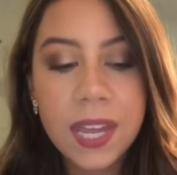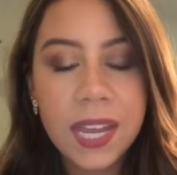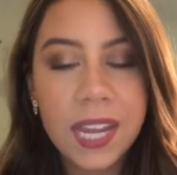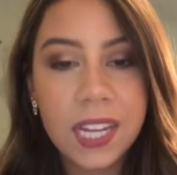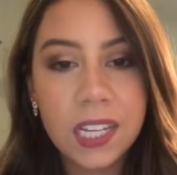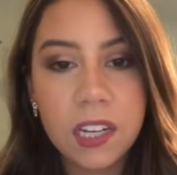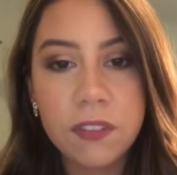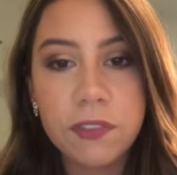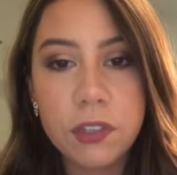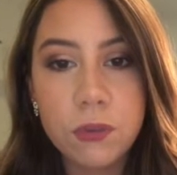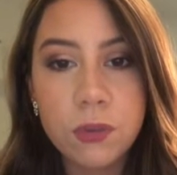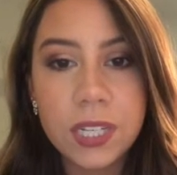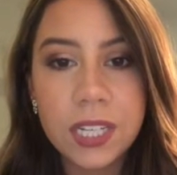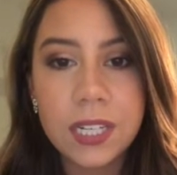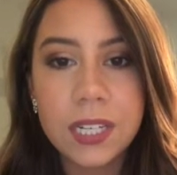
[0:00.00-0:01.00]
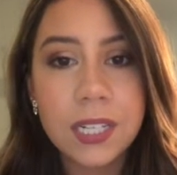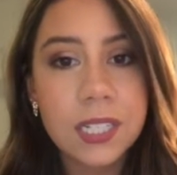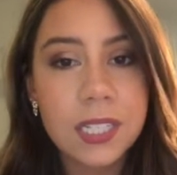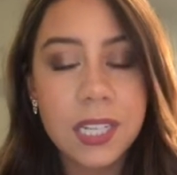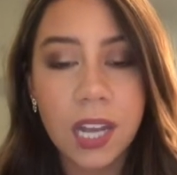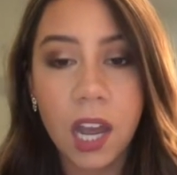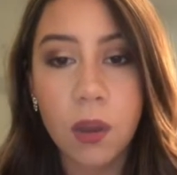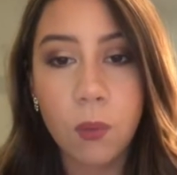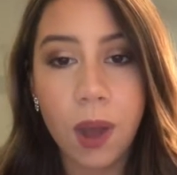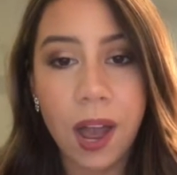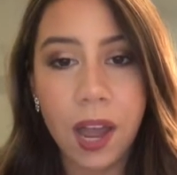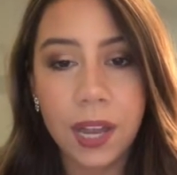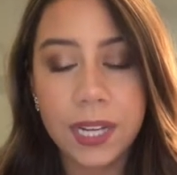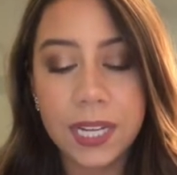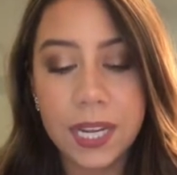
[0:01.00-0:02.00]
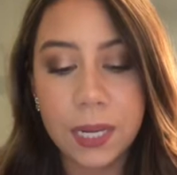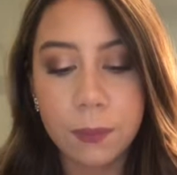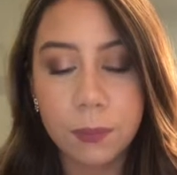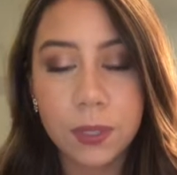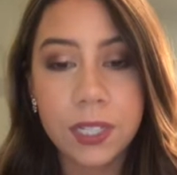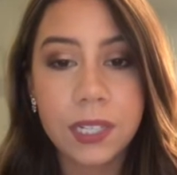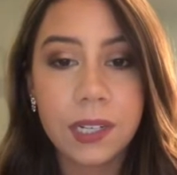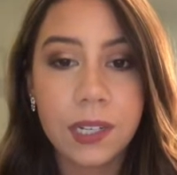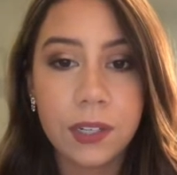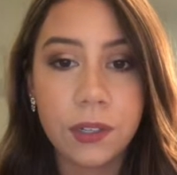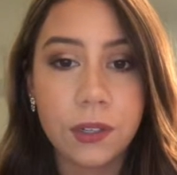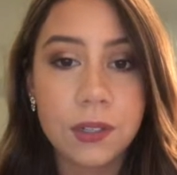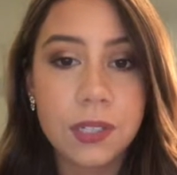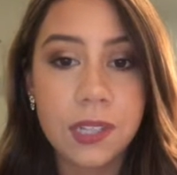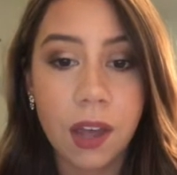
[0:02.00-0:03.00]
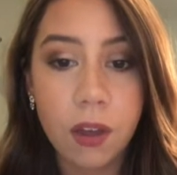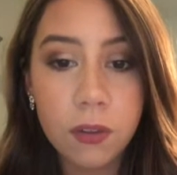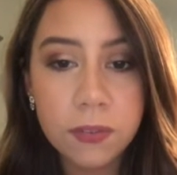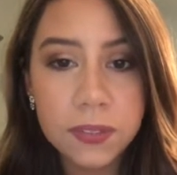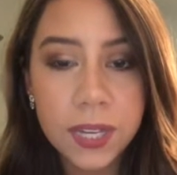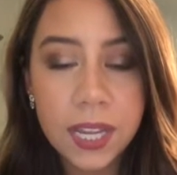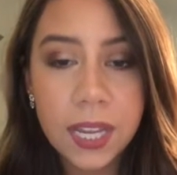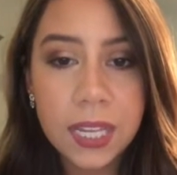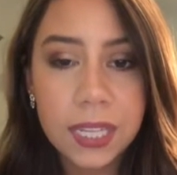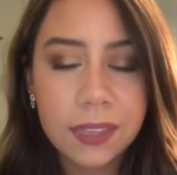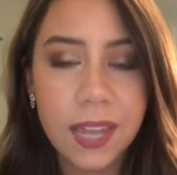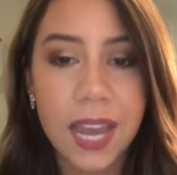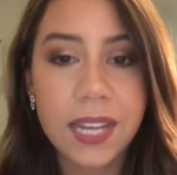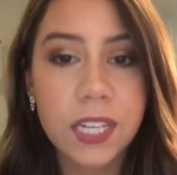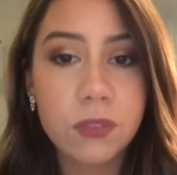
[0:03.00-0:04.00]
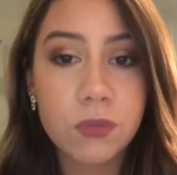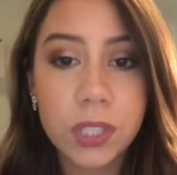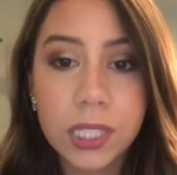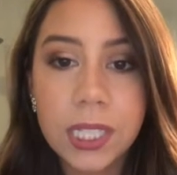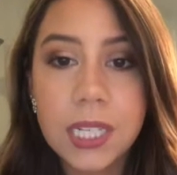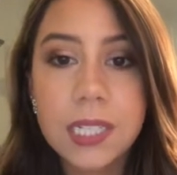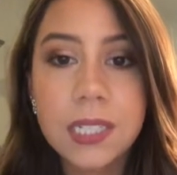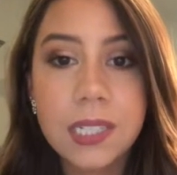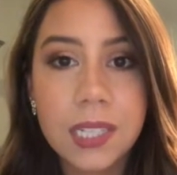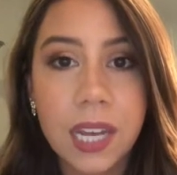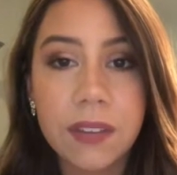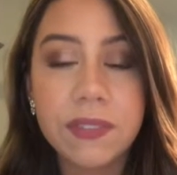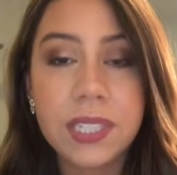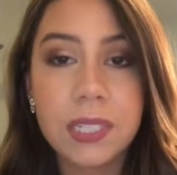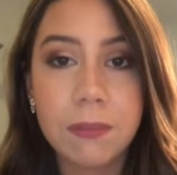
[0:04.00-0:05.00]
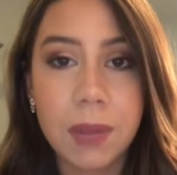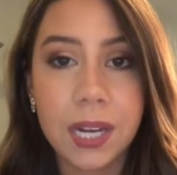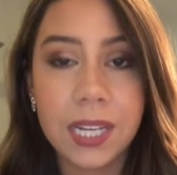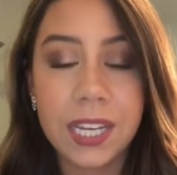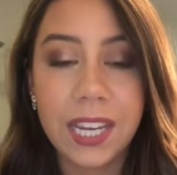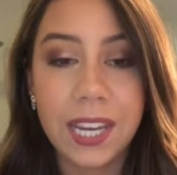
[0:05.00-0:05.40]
And if you can DIY and put it in yourself, that can really save some money.